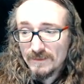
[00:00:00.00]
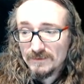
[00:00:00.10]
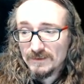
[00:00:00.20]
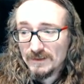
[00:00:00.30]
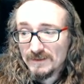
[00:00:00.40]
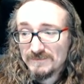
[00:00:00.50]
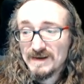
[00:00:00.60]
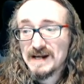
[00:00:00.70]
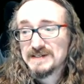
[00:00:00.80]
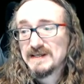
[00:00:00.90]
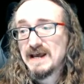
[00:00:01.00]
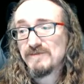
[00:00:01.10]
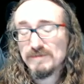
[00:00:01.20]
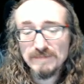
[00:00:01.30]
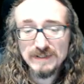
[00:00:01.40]
Uh, the facts
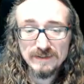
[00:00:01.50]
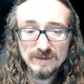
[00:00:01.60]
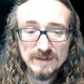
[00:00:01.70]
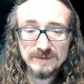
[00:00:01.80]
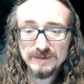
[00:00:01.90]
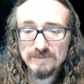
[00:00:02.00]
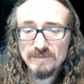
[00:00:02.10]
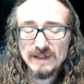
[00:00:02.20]
haven't been altered.